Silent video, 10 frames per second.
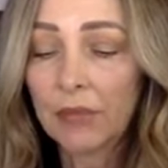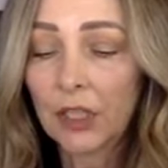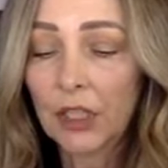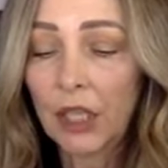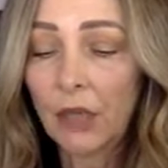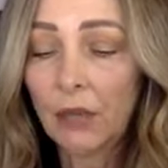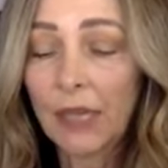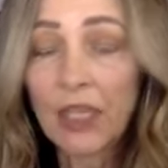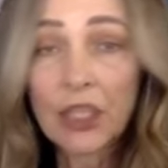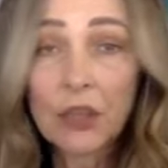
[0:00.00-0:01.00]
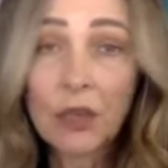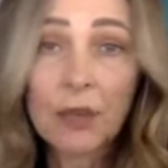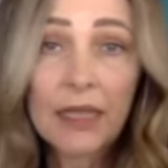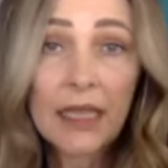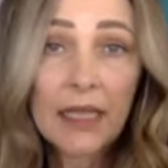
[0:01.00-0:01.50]
You know, make sure,
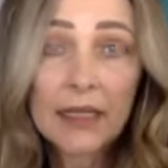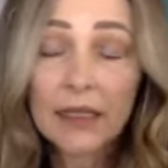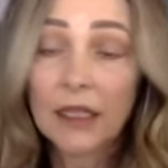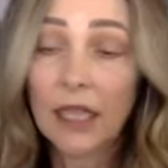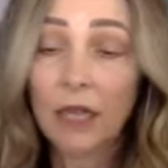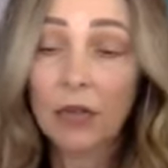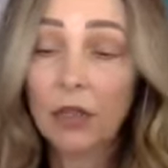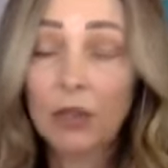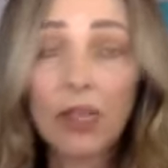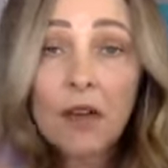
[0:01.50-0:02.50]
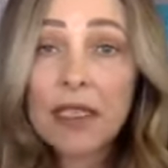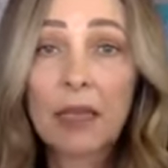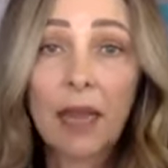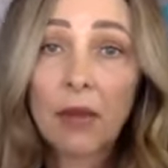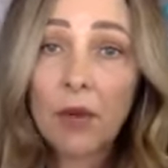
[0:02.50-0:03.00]
because, you know, who knows, they
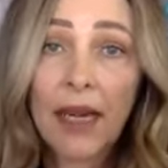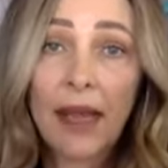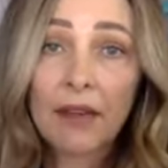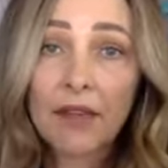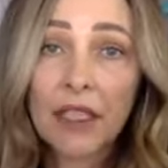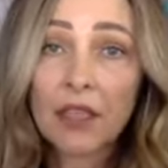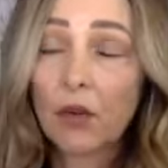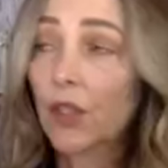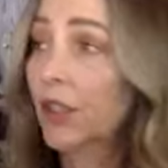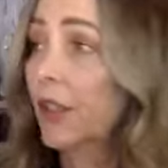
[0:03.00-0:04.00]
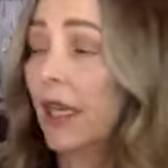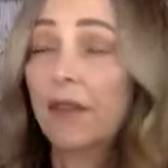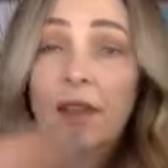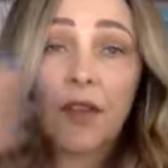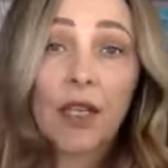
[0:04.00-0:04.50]
might run out of this order
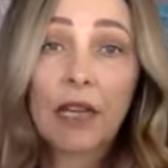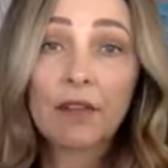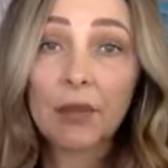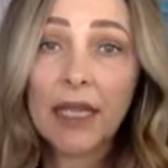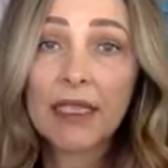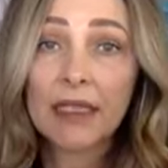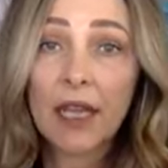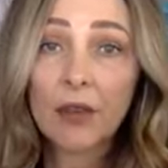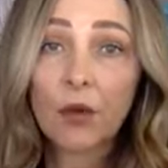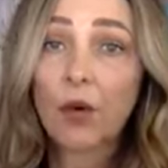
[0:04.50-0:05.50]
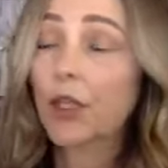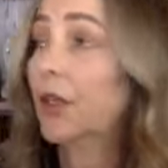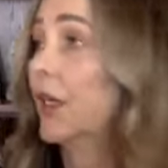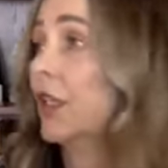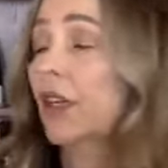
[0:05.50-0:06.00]
and then they're going to have to place another
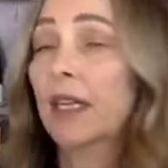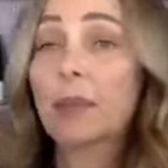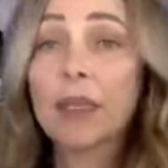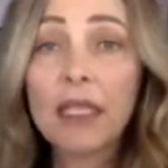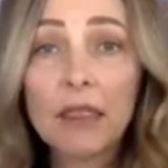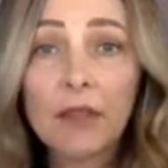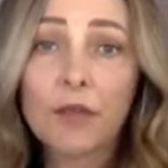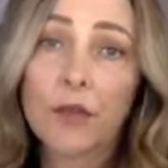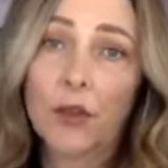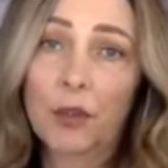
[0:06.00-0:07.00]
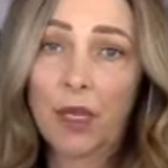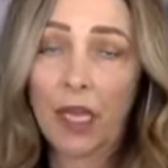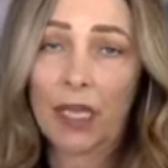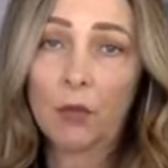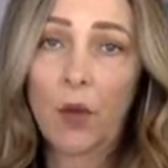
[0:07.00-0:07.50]
order and you're going to be even further
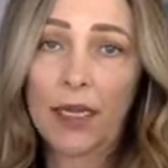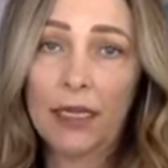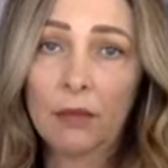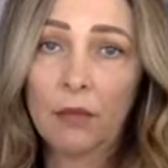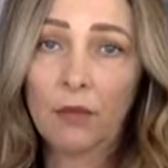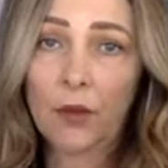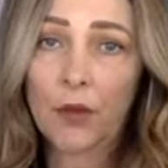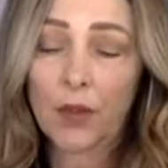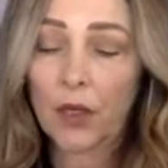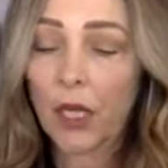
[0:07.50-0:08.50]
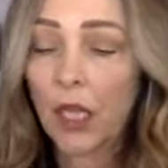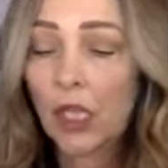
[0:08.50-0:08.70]
behind waiting further.